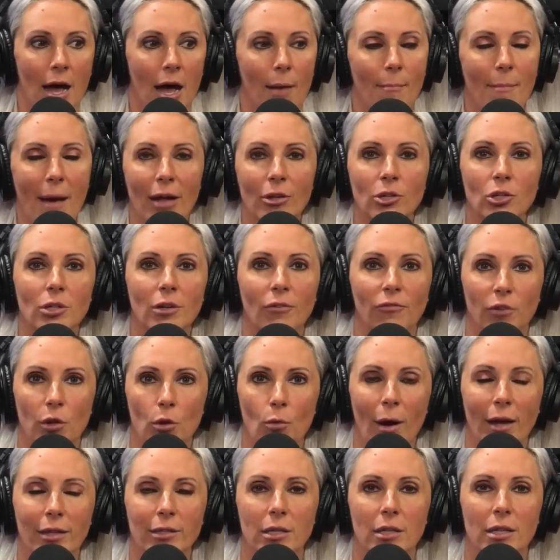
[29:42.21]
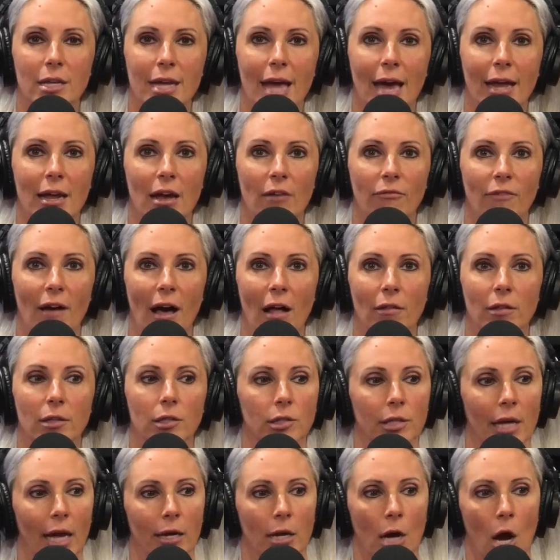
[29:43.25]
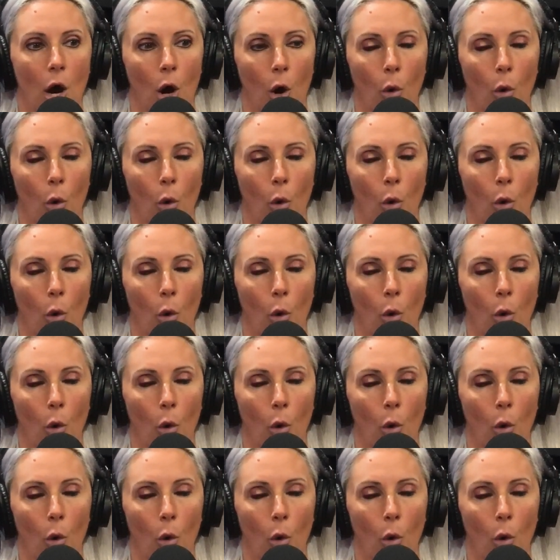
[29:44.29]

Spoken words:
Imagine if you went to the NFL and said,